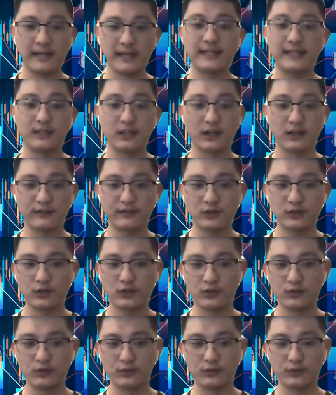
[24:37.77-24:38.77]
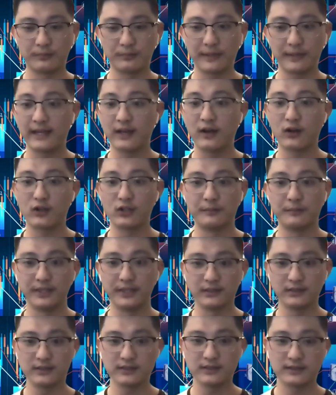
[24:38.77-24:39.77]
make enough to pay all your
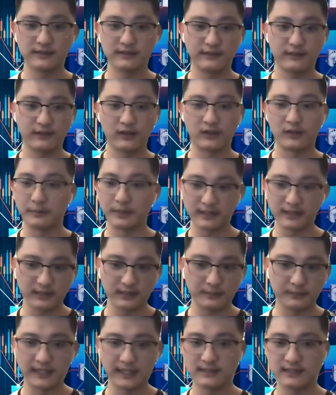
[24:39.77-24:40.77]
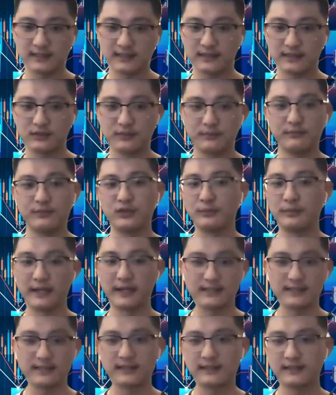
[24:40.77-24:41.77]
bills on a monthly basis, you
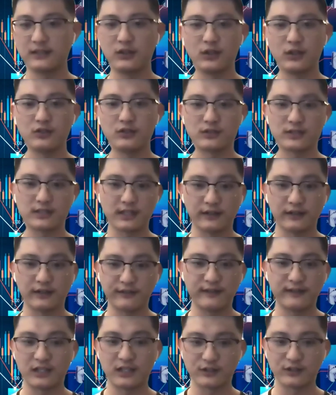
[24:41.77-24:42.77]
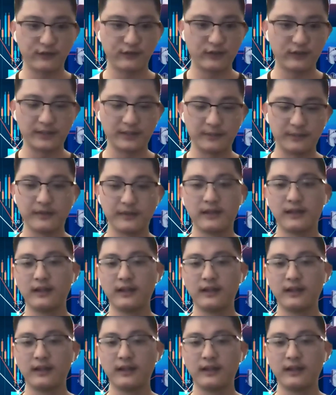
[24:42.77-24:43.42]
basically earn yourself financial freedom.